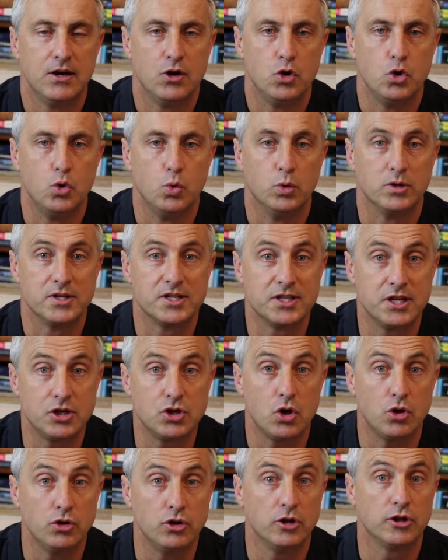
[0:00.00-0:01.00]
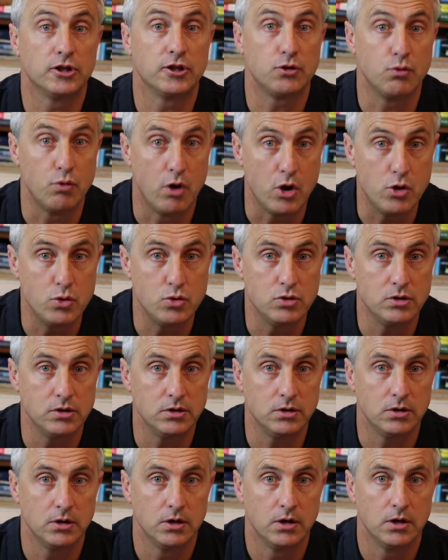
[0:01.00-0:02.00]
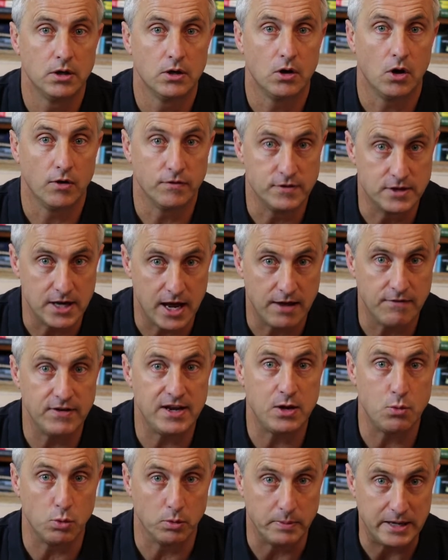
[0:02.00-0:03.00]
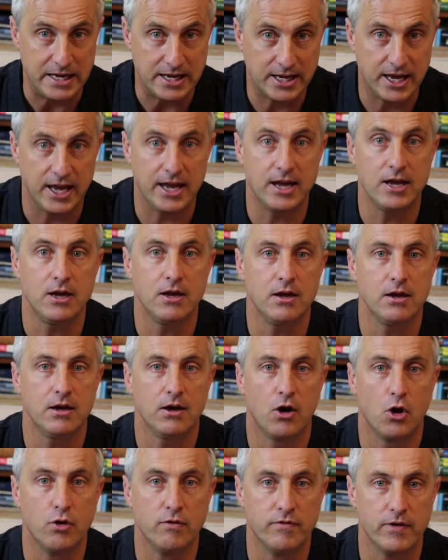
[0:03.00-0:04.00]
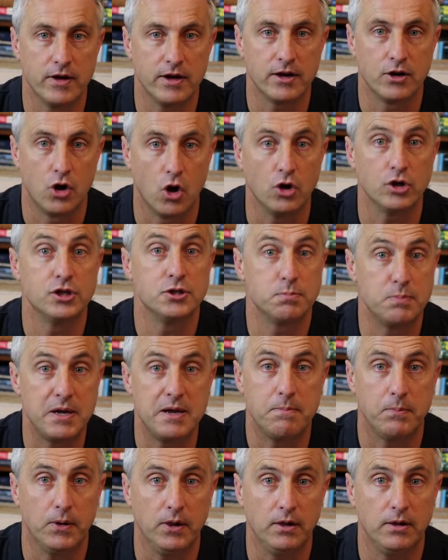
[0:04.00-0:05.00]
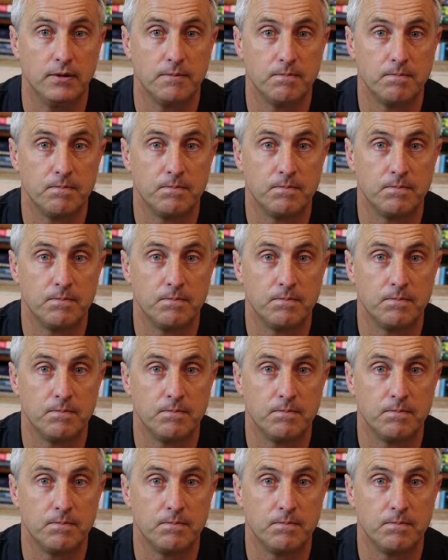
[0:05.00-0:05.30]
who will sit on the throne of David. He will be king over God's people